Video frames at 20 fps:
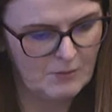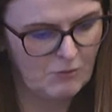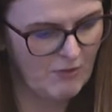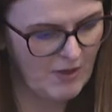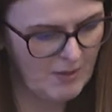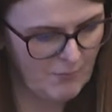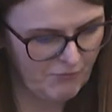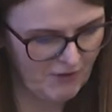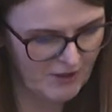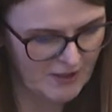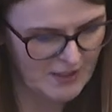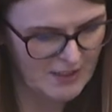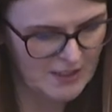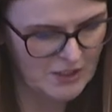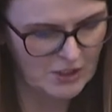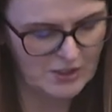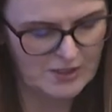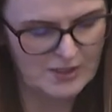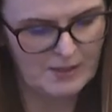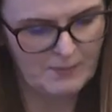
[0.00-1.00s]
Great Britain
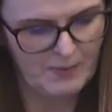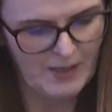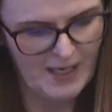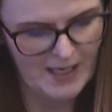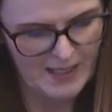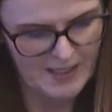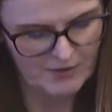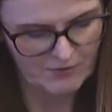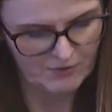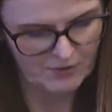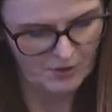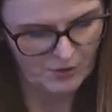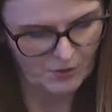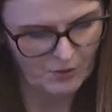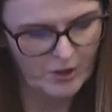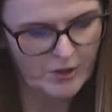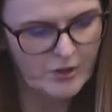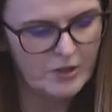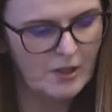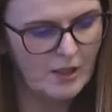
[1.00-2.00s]
doesn't apply here in the
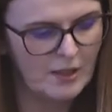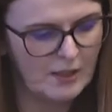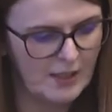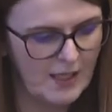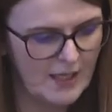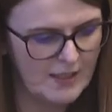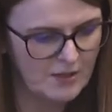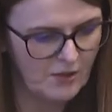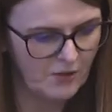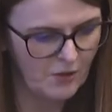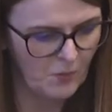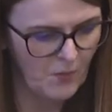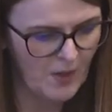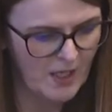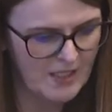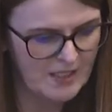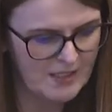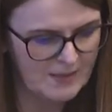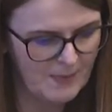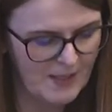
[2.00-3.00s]
North unless
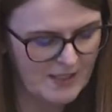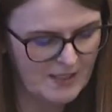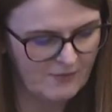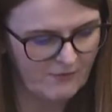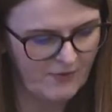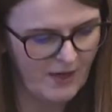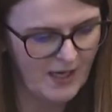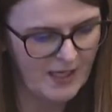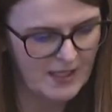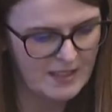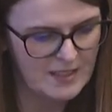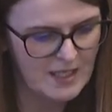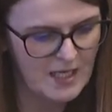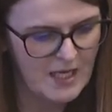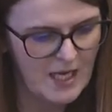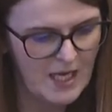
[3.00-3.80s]
otherwise specified